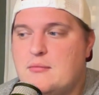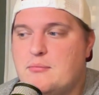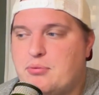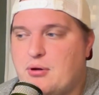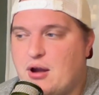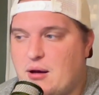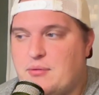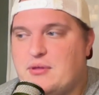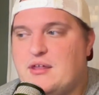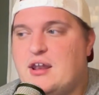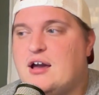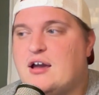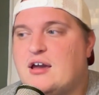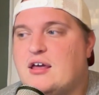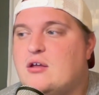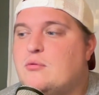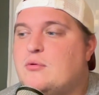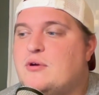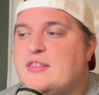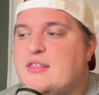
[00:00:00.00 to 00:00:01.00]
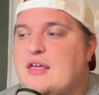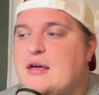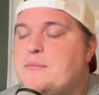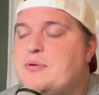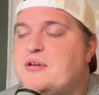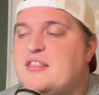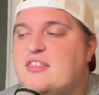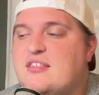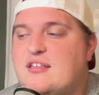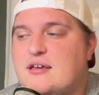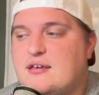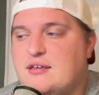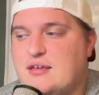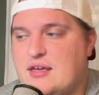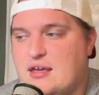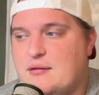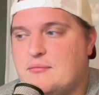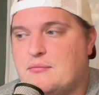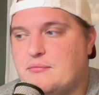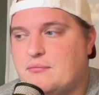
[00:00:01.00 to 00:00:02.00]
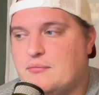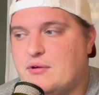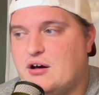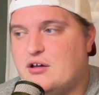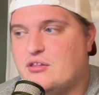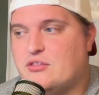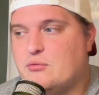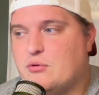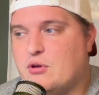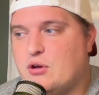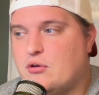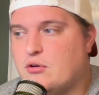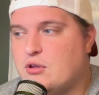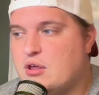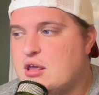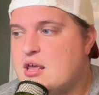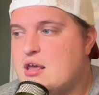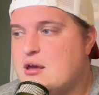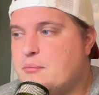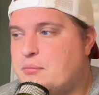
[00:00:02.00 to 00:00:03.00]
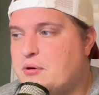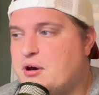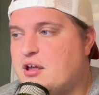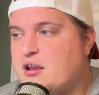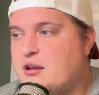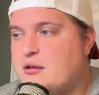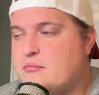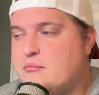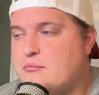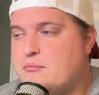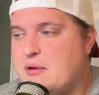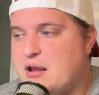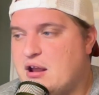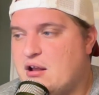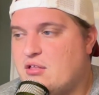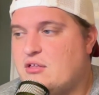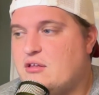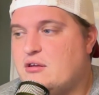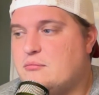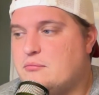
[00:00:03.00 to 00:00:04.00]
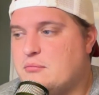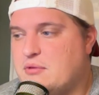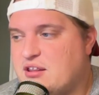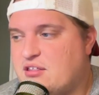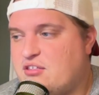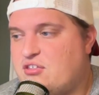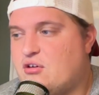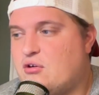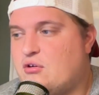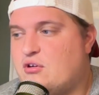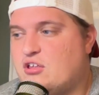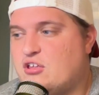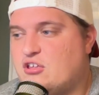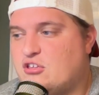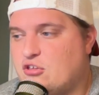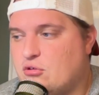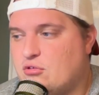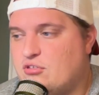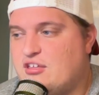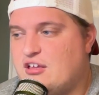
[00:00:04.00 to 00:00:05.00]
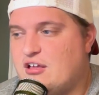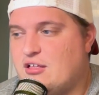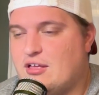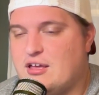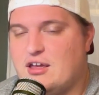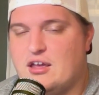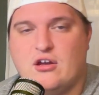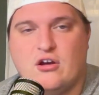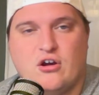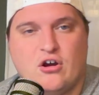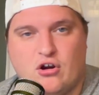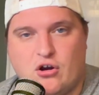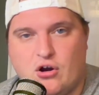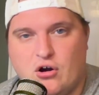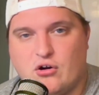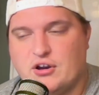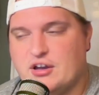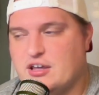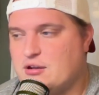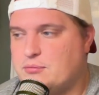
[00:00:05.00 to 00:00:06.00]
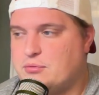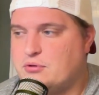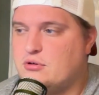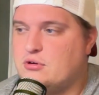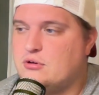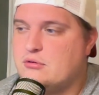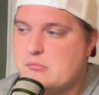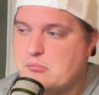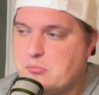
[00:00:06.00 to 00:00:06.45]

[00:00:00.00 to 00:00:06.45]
Probably not going to win that Penn State game on the road, but Maryland, Minnesota, UCLA are all gettable.